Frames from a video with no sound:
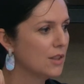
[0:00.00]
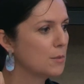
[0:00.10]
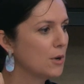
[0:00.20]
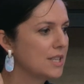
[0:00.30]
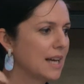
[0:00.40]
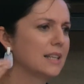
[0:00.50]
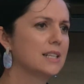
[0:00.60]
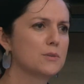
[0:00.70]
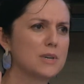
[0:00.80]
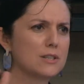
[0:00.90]
The
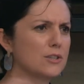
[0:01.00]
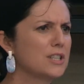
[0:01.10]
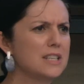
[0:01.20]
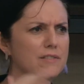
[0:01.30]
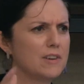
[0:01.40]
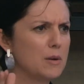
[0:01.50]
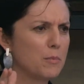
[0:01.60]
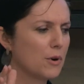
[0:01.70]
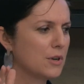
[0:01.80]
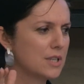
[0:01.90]
modalities resolution, these are very
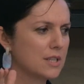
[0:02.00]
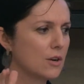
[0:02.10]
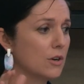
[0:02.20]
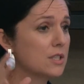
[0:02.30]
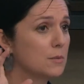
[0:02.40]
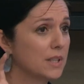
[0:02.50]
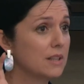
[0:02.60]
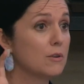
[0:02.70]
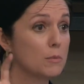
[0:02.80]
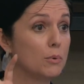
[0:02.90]
process-oriented, but
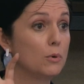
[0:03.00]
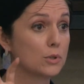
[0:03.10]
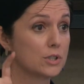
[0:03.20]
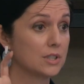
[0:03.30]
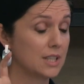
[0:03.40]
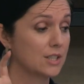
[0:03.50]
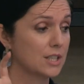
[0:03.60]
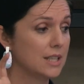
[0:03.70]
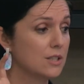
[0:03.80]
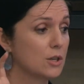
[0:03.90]
they're important,
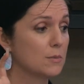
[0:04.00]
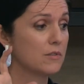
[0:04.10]
actually, in terms